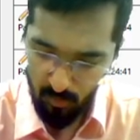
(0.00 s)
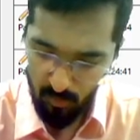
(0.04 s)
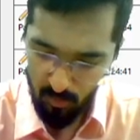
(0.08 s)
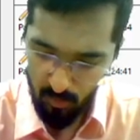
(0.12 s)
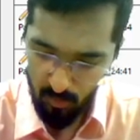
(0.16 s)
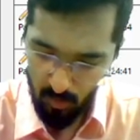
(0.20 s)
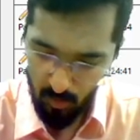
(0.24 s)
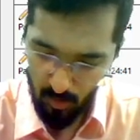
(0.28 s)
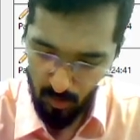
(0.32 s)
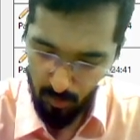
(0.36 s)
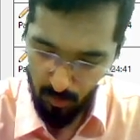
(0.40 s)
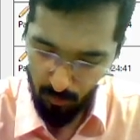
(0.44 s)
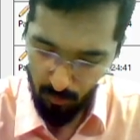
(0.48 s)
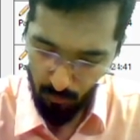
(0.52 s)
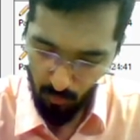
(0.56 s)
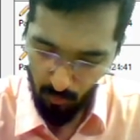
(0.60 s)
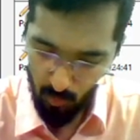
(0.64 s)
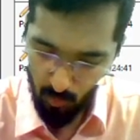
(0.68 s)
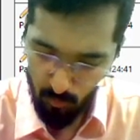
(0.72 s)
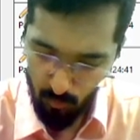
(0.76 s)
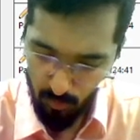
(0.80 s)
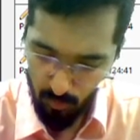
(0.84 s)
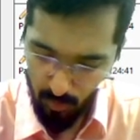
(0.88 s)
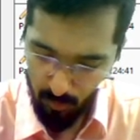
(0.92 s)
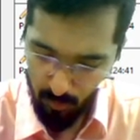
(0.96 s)
again
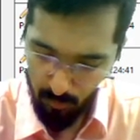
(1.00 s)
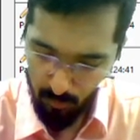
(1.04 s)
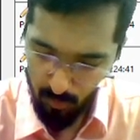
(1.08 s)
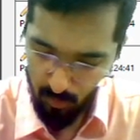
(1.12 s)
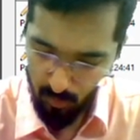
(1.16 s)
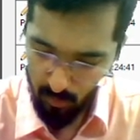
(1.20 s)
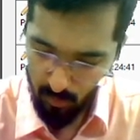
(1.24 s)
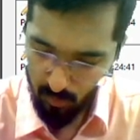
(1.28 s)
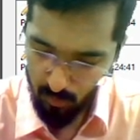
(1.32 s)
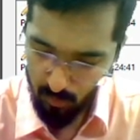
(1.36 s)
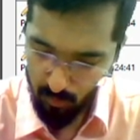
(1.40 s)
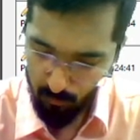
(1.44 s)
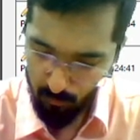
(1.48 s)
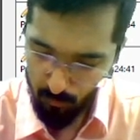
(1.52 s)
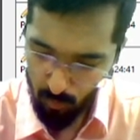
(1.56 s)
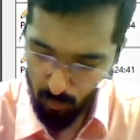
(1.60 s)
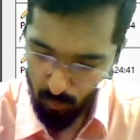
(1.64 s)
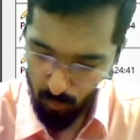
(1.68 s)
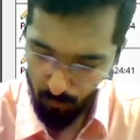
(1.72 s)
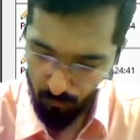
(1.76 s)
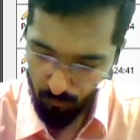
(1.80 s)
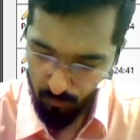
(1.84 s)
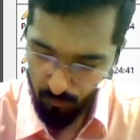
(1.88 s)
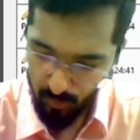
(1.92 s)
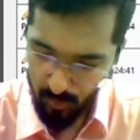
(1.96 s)
round table, number of
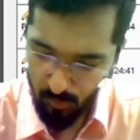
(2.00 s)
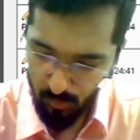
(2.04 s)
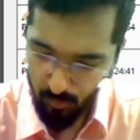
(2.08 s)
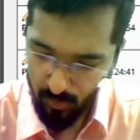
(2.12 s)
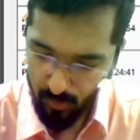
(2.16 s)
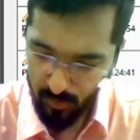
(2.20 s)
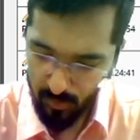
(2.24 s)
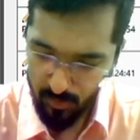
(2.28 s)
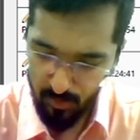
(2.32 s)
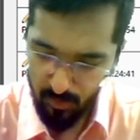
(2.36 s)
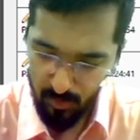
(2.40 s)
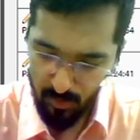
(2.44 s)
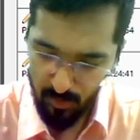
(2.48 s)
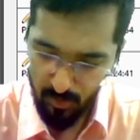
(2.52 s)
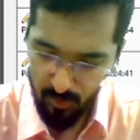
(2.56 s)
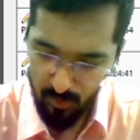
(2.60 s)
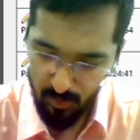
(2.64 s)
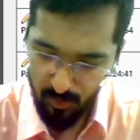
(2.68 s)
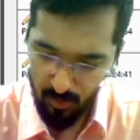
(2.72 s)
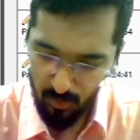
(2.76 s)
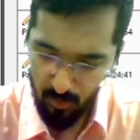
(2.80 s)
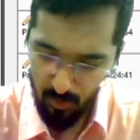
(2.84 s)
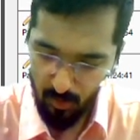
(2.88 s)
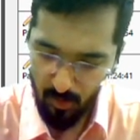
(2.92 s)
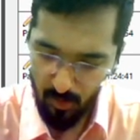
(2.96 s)
ways you can see it's an
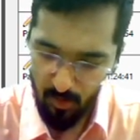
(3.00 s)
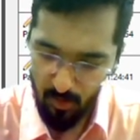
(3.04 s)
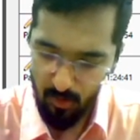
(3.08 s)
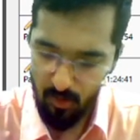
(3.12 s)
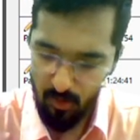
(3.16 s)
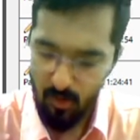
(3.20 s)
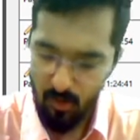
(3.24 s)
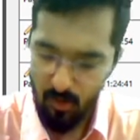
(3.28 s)
again